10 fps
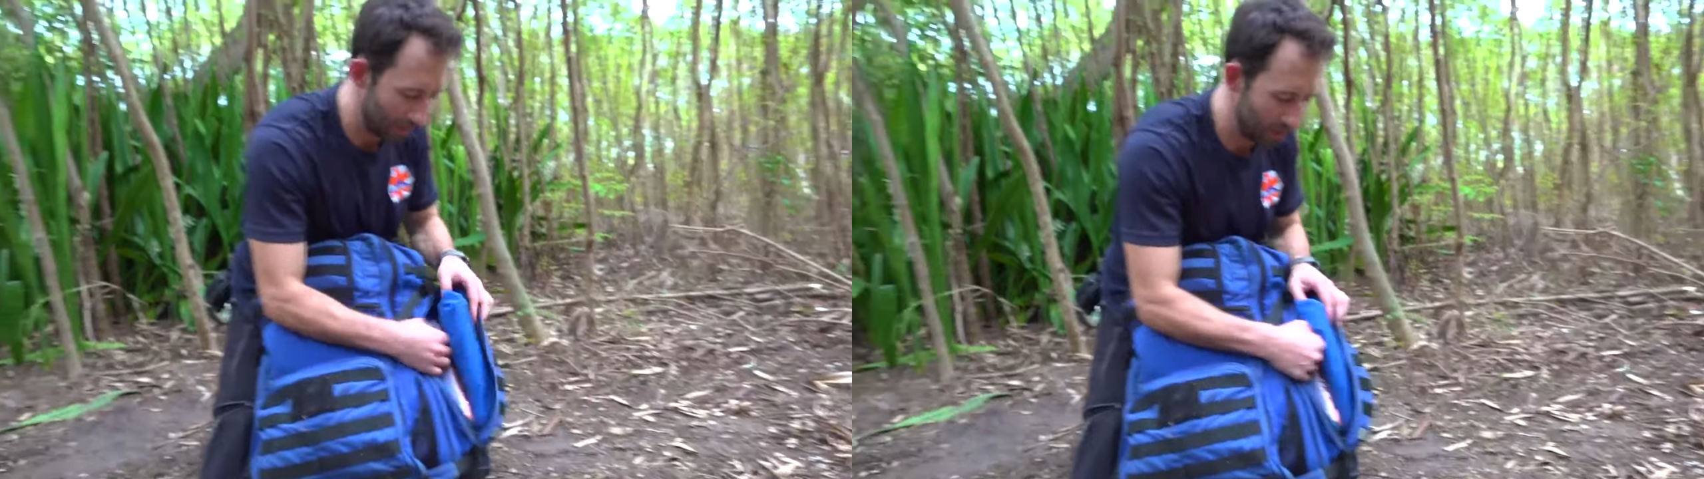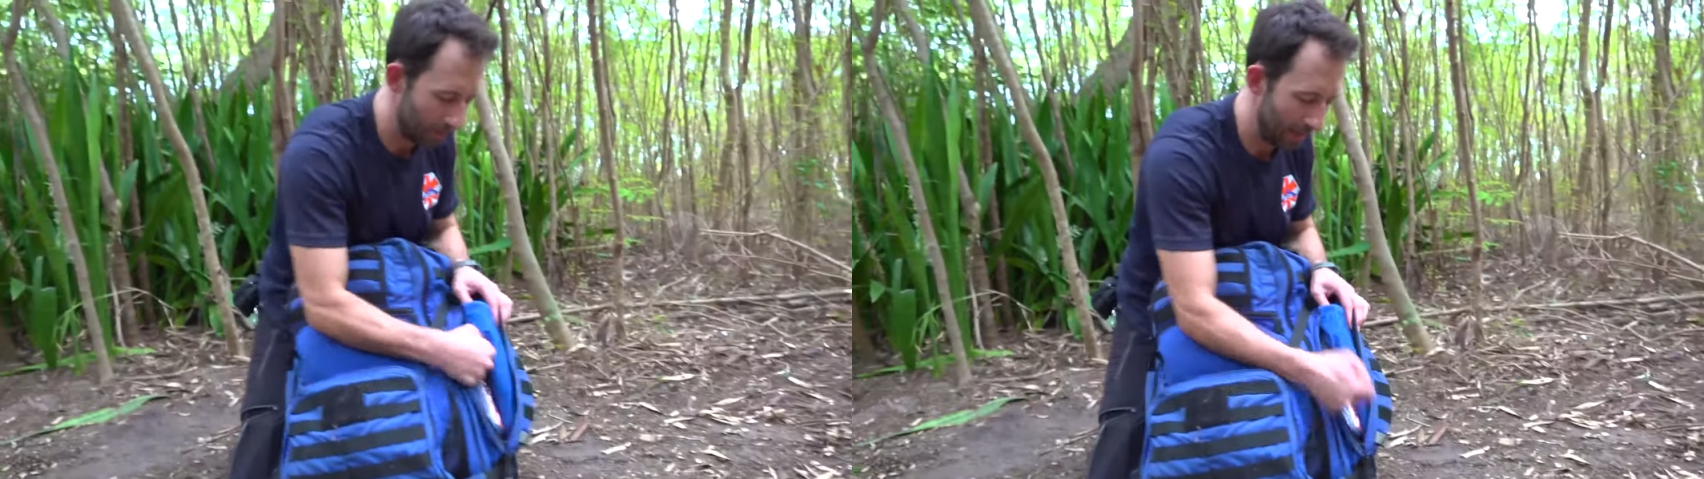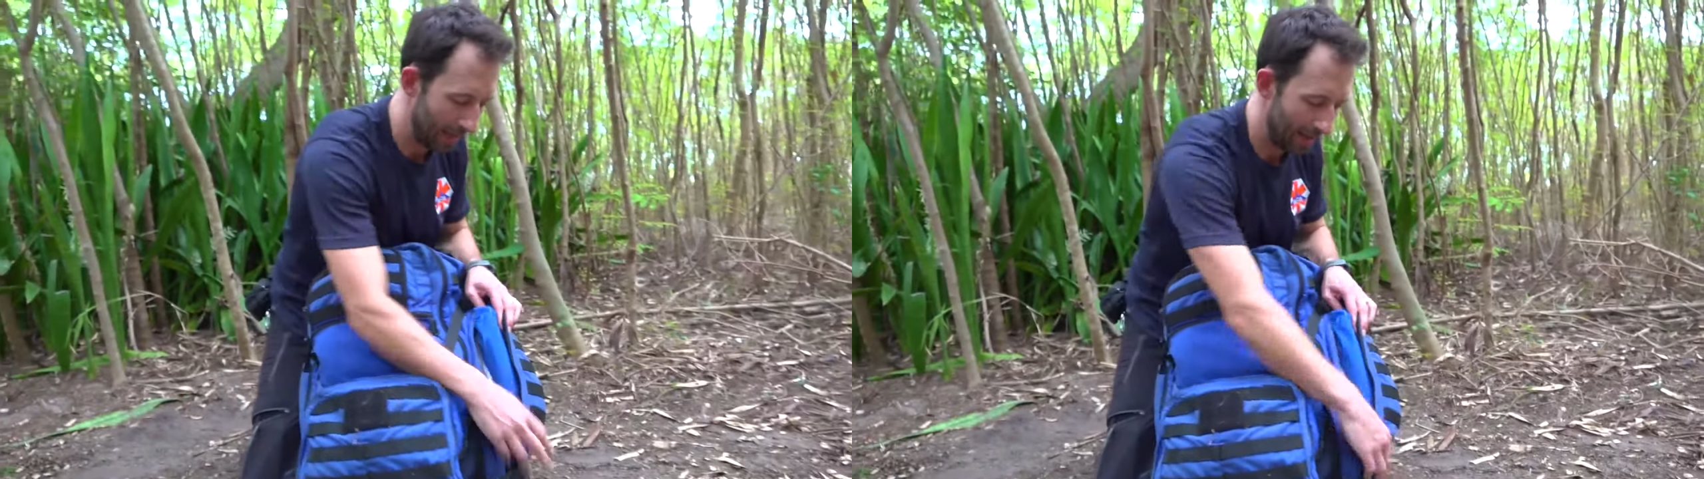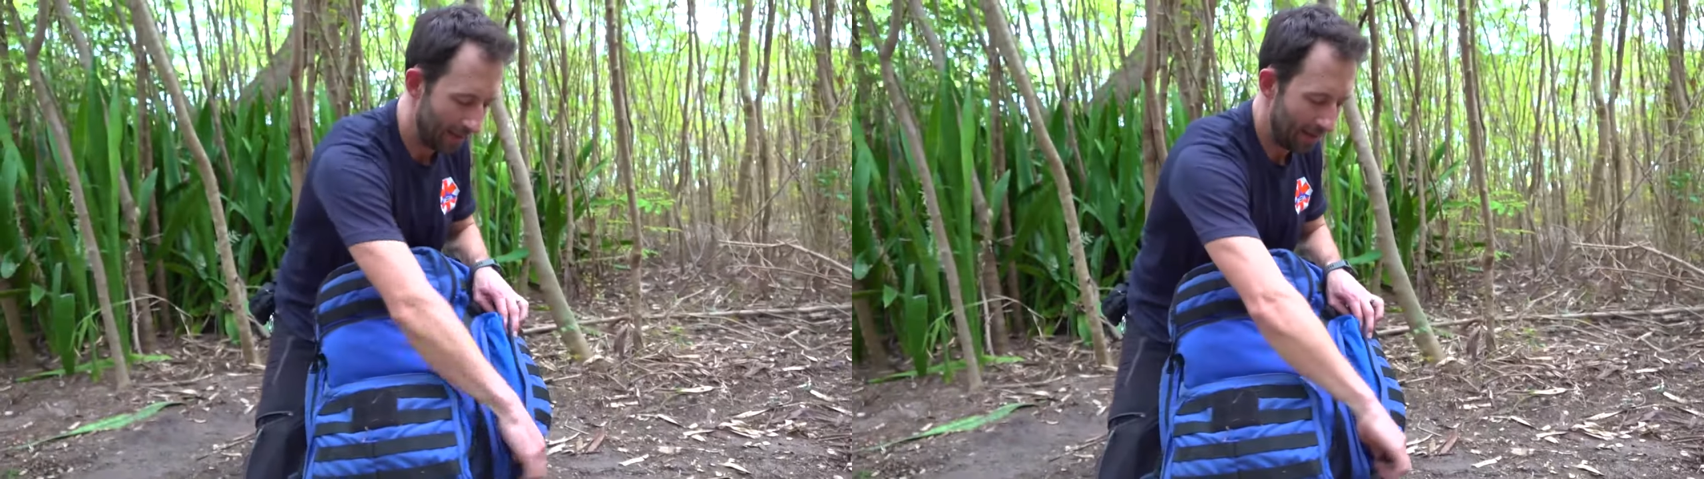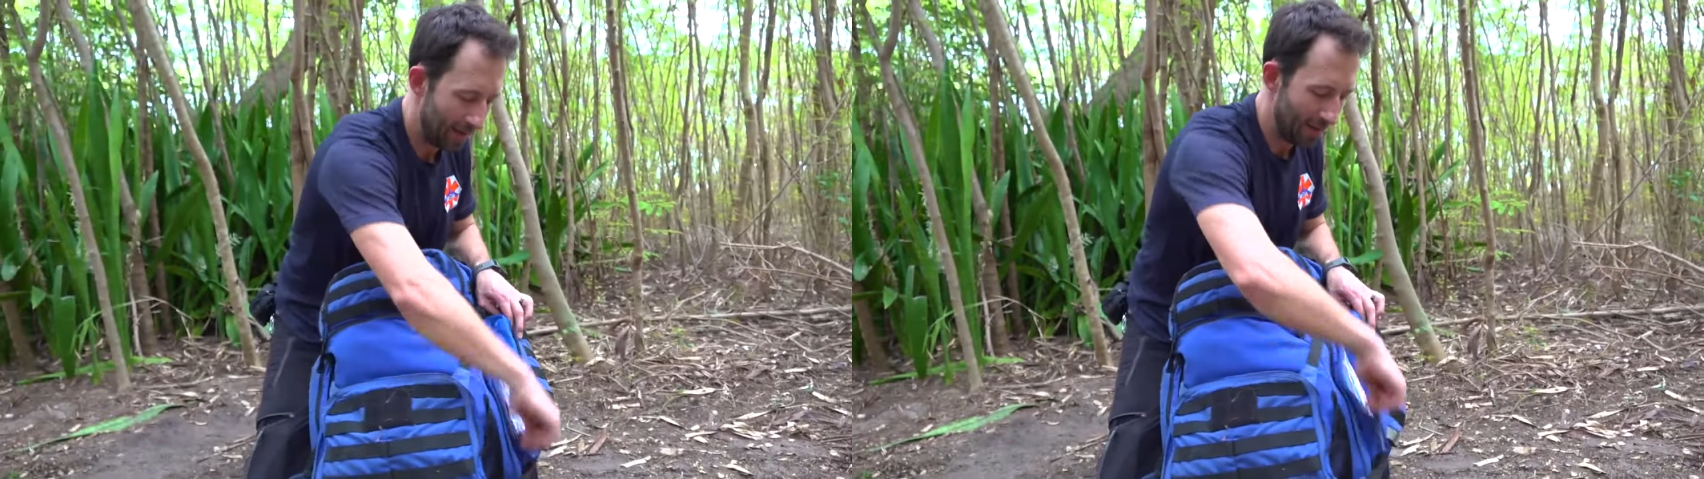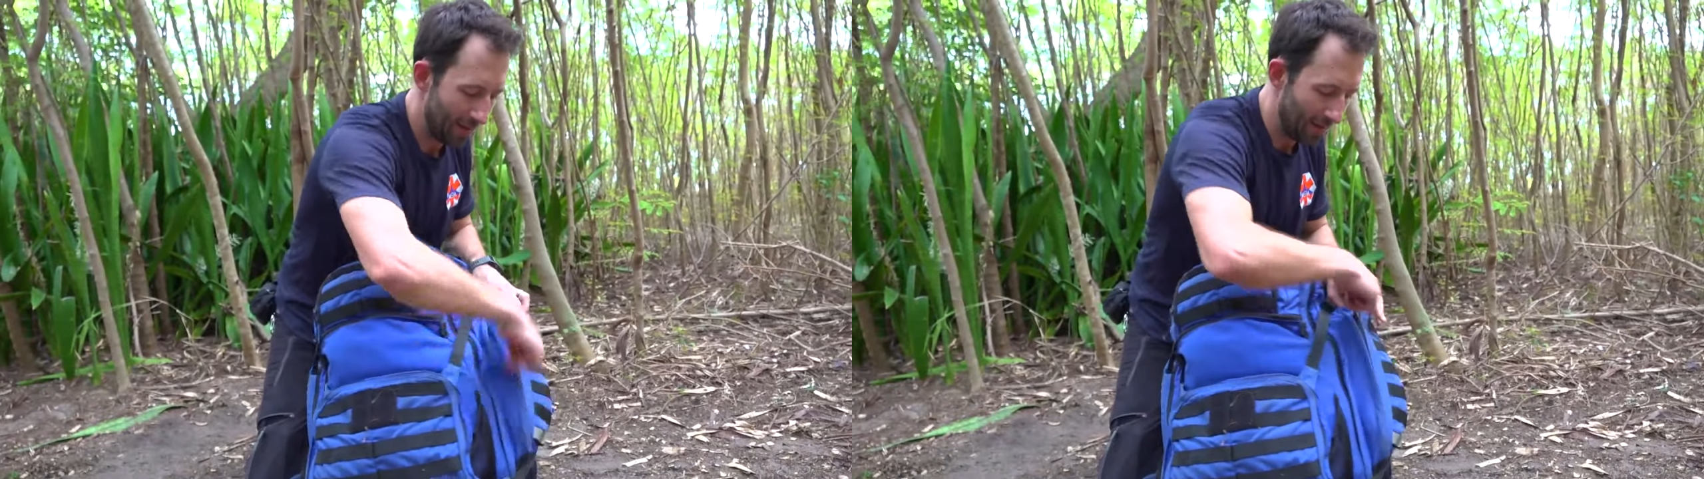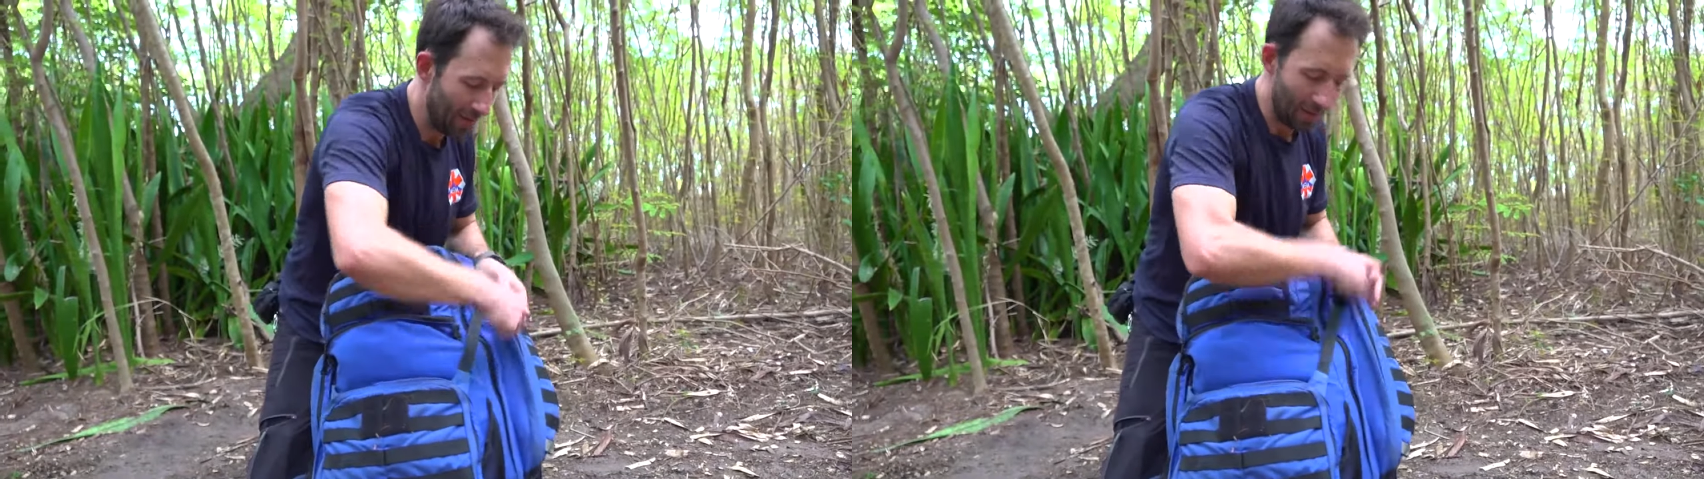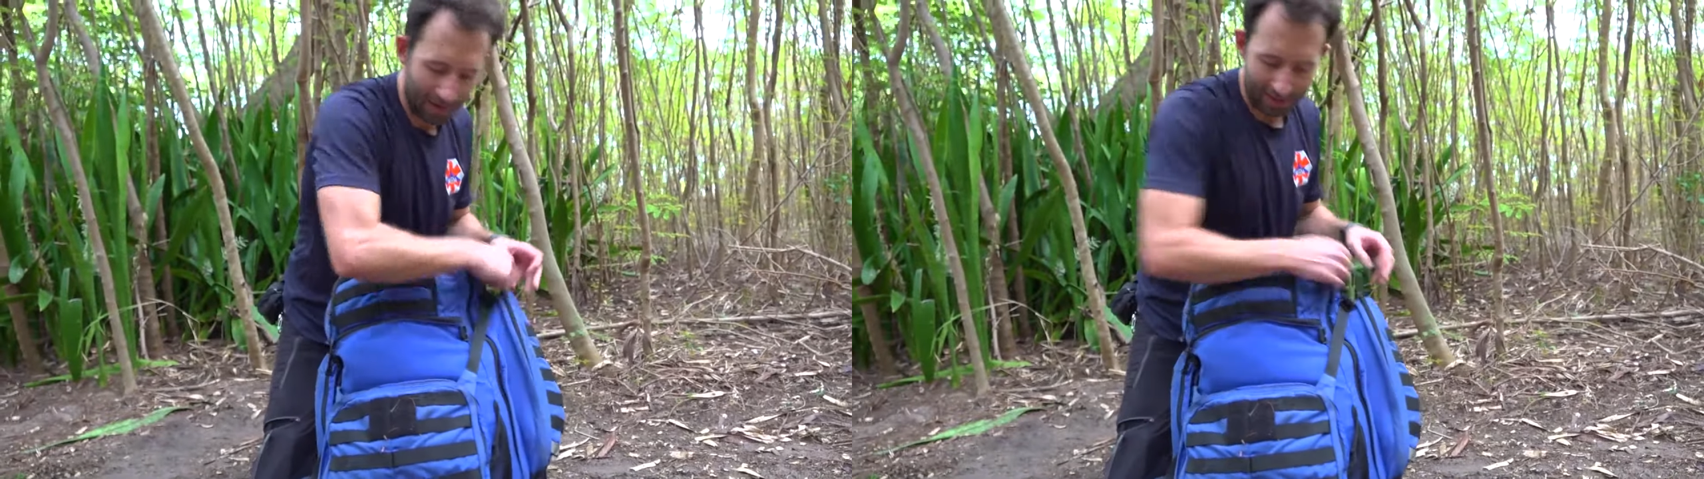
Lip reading: splint on that